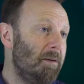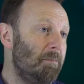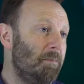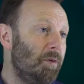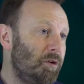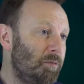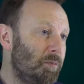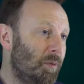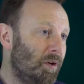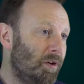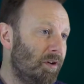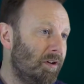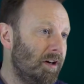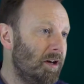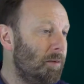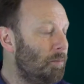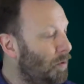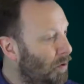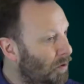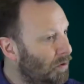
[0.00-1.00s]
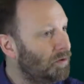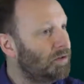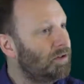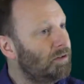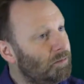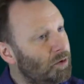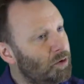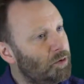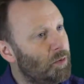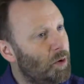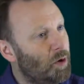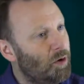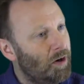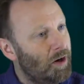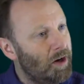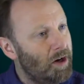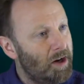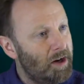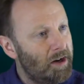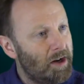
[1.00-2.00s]
much more important, much more
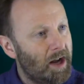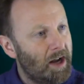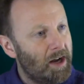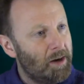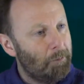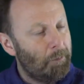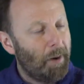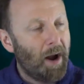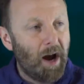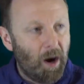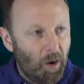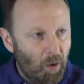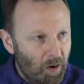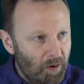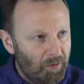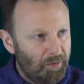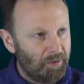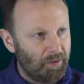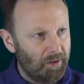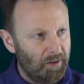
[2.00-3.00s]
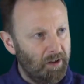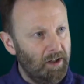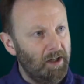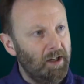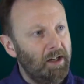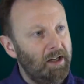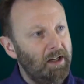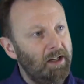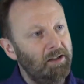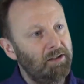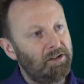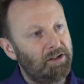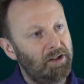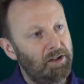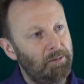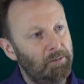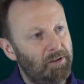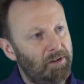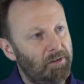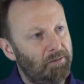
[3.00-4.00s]
powerful in
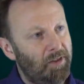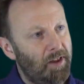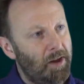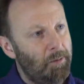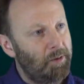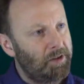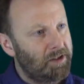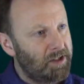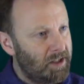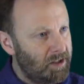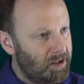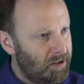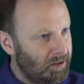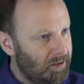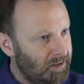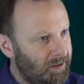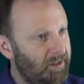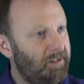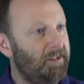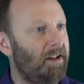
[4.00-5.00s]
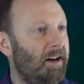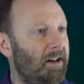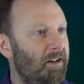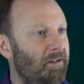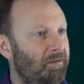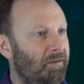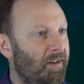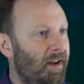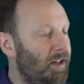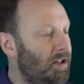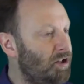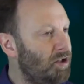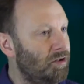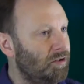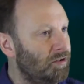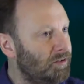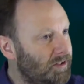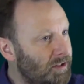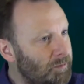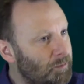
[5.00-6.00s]
terms of their potential dissatisfaction
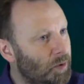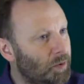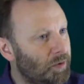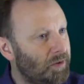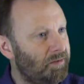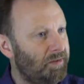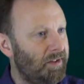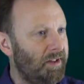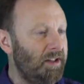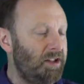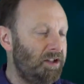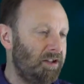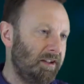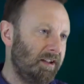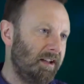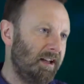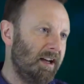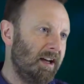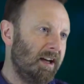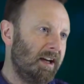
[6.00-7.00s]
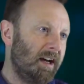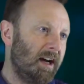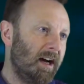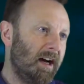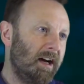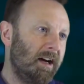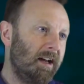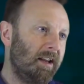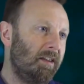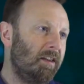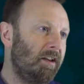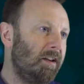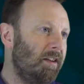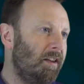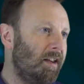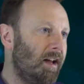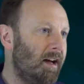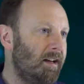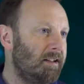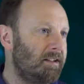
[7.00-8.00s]
or demotivation than
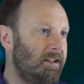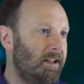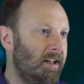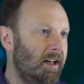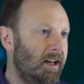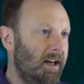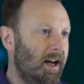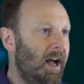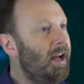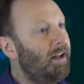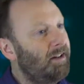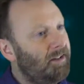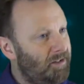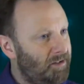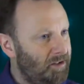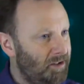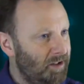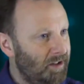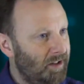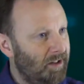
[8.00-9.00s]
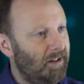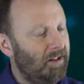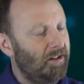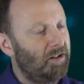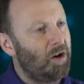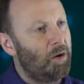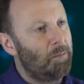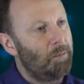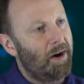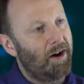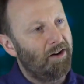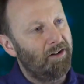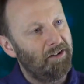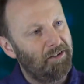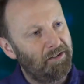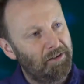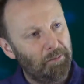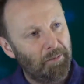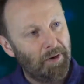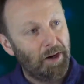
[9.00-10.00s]
that external
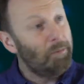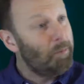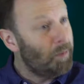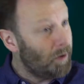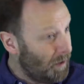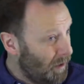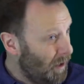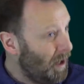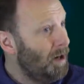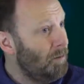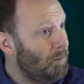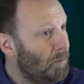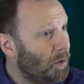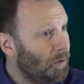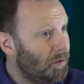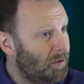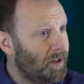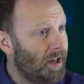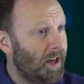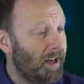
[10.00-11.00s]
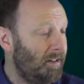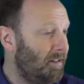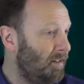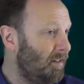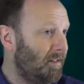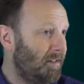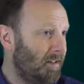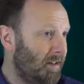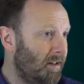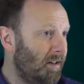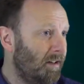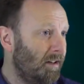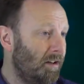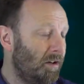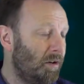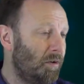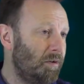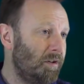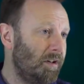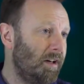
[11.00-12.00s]
comparison might be in most cases,
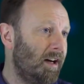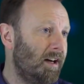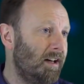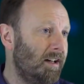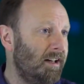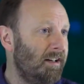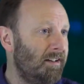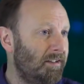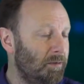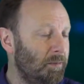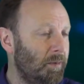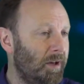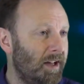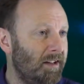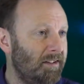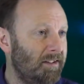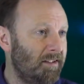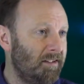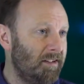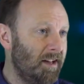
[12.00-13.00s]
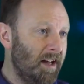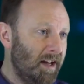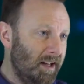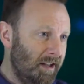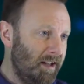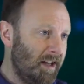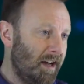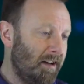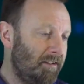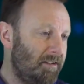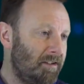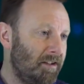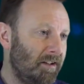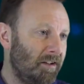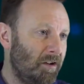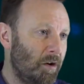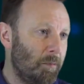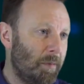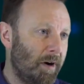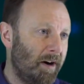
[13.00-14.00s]
although in some cases the external
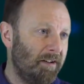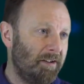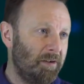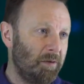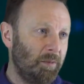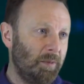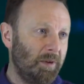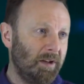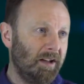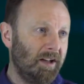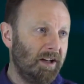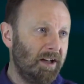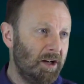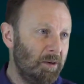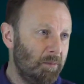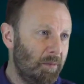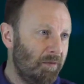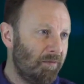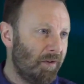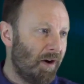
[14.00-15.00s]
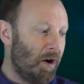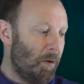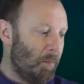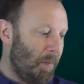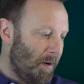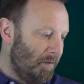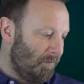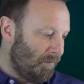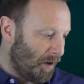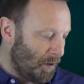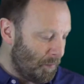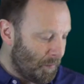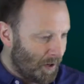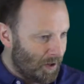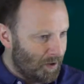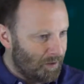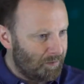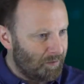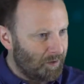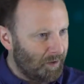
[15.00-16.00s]
comparison will be very, very
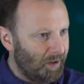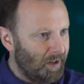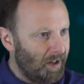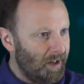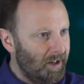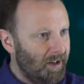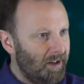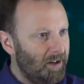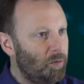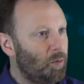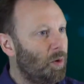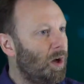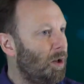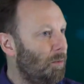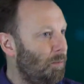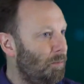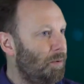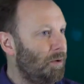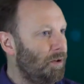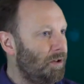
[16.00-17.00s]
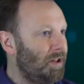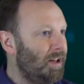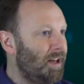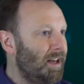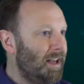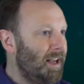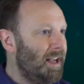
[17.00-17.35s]
powerful as well. But